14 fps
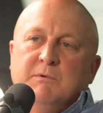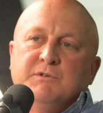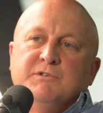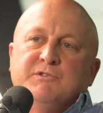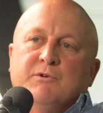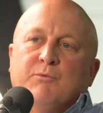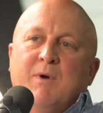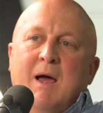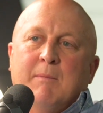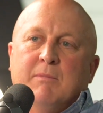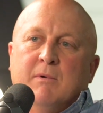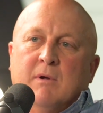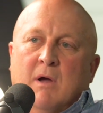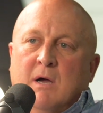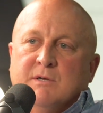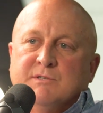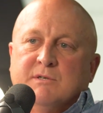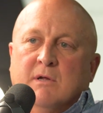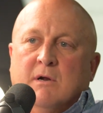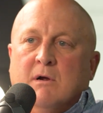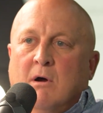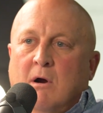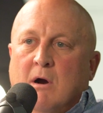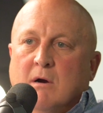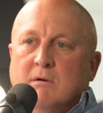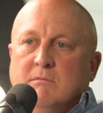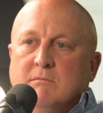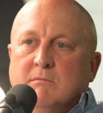How much does a wrap cost on a
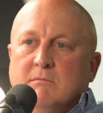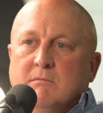car?